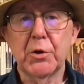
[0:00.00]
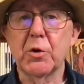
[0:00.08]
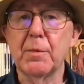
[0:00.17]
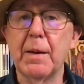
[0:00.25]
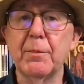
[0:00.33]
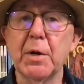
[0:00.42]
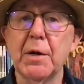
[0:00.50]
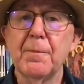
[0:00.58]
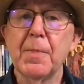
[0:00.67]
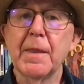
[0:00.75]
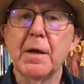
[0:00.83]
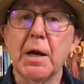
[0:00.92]
you remember
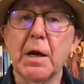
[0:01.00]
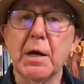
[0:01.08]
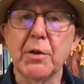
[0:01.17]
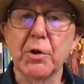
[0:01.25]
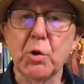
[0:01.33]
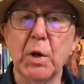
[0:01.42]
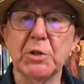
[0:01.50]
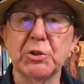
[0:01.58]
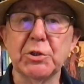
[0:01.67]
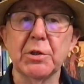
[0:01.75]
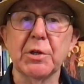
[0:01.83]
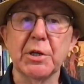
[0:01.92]
the
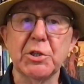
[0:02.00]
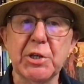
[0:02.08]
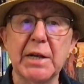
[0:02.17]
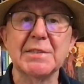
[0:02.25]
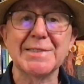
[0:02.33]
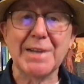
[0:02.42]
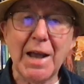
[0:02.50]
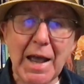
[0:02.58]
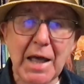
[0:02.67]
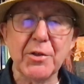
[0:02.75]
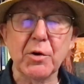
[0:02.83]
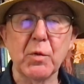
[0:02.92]
question that a Shedster
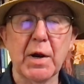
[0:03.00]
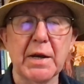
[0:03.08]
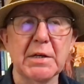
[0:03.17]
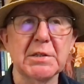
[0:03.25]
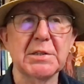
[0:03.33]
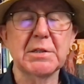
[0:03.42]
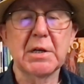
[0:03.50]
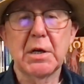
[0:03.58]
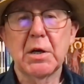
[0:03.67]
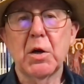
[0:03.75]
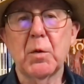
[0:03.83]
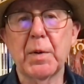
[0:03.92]
Heather raised
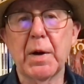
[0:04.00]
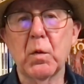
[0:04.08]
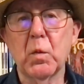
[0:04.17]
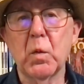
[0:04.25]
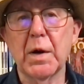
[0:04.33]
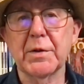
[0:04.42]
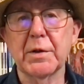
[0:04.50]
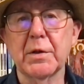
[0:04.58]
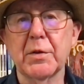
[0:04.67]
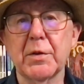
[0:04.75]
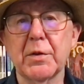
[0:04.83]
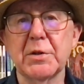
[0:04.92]
about whether
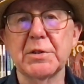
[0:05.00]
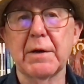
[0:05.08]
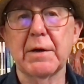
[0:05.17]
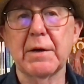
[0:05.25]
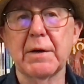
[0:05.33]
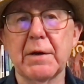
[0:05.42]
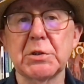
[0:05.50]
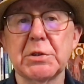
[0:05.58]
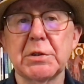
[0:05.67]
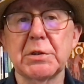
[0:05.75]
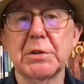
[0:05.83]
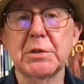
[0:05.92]
there is
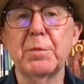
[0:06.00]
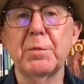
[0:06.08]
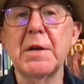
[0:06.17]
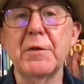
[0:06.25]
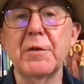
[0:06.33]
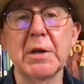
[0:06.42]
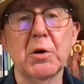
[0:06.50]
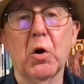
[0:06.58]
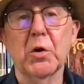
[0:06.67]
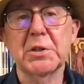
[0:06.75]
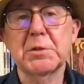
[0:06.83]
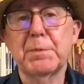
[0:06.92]
evidence for believing in
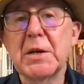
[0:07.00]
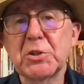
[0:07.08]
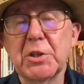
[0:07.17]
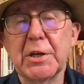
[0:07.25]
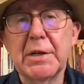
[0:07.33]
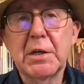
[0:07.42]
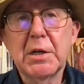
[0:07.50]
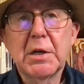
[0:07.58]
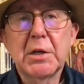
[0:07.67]
God, especially,